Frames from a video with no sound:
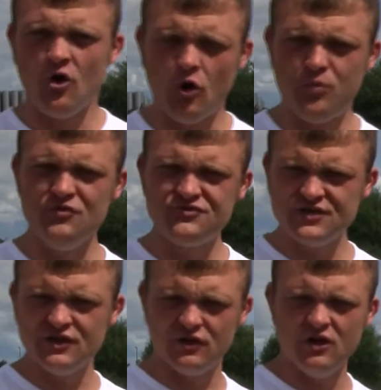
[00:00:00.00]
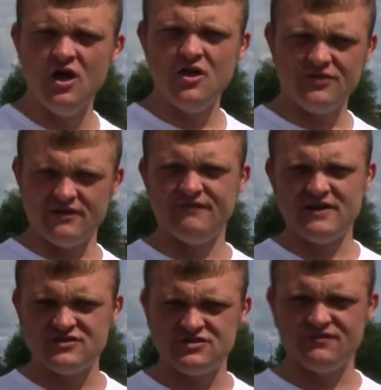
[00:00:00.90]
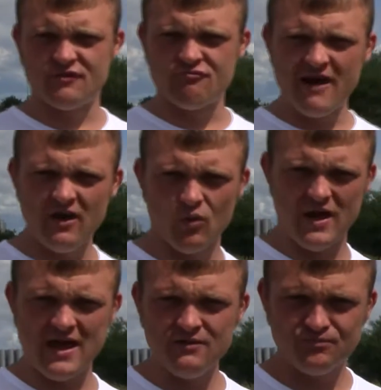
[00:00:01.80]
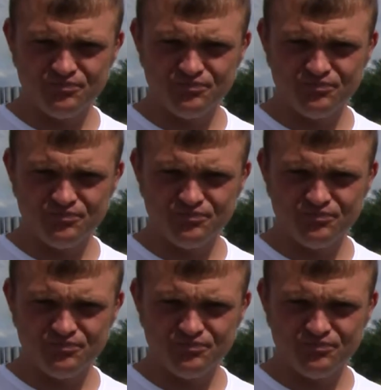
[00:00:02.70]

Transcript: up until the invention of the railway